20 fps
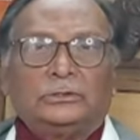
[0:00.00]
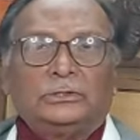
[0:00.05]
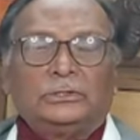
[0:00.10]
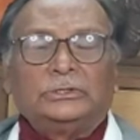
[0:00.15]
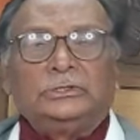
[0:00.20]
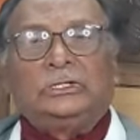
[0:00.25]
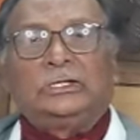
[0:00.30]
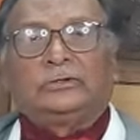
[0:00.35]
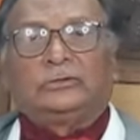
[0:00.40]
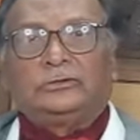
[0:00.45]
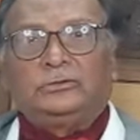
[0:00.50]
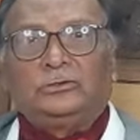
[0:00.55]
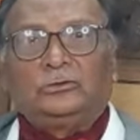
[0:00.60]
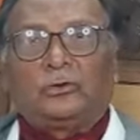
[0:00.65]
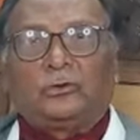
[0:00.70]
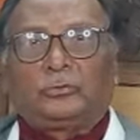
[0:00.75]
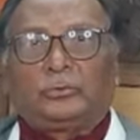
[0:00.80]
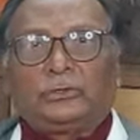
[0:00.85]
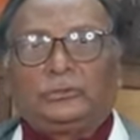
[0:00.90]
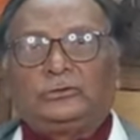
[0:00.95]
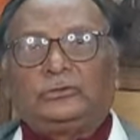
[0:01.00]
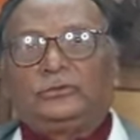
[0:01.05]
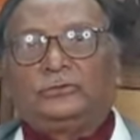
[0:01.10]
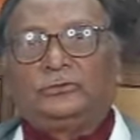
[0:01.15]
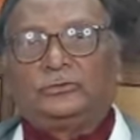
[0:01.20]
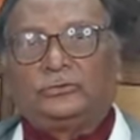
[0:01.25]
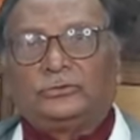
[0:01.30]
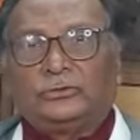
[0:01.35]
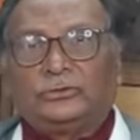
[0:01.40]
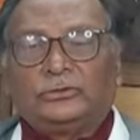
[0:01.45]
He had seen operations
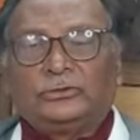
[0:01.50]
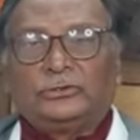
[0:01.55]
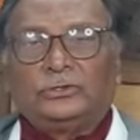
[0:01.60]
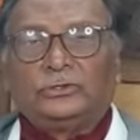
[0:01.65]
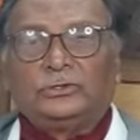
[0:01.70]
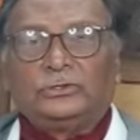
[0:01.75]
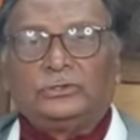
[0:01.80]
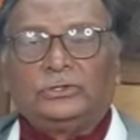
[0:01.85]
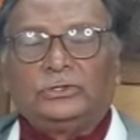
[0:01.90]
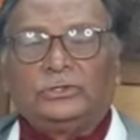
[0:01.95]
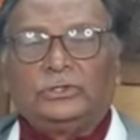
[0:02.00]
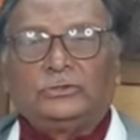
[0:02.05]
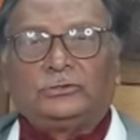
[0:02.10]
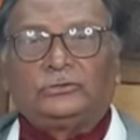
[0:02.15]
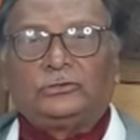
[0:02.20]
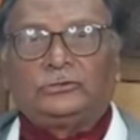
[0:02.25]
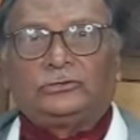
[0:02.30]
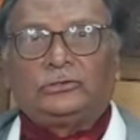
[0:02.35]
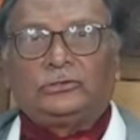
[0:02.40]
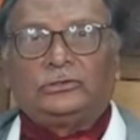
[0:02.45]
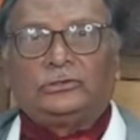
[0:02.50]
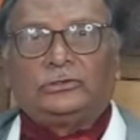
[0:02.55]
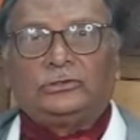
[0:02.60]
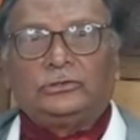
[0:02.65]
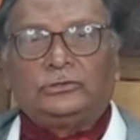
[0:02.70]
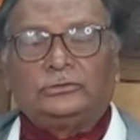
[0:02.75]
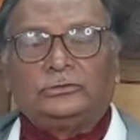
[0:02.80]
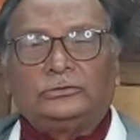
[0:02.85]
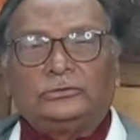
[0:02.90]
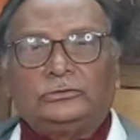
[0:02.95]
in Sicily,
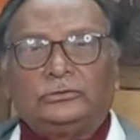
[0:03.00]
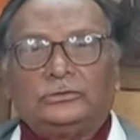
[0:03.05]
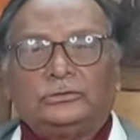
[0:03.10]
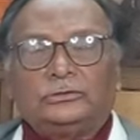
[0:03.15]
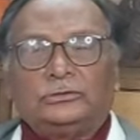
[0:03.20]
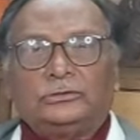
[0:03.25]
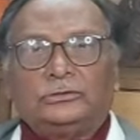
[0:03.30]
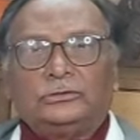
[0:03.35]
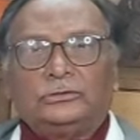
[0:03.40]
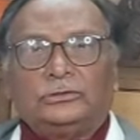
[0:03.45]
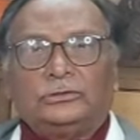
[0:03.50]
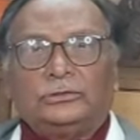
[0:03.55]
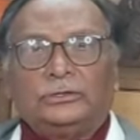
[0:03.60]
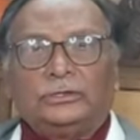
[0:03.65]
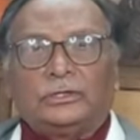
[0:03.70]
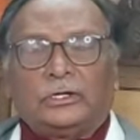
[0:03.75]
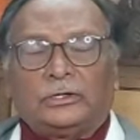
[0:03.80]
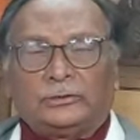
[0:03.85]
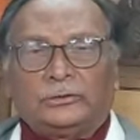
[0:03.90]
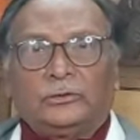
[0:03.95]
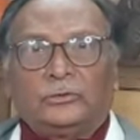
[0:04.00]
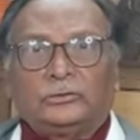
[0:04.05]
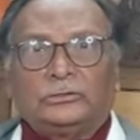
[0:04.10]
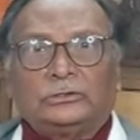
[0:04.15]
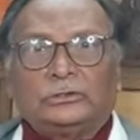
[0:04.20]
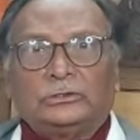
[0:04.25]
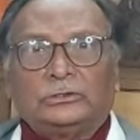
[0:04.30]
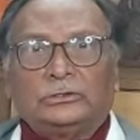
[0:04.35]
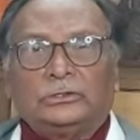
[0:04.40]
and he was a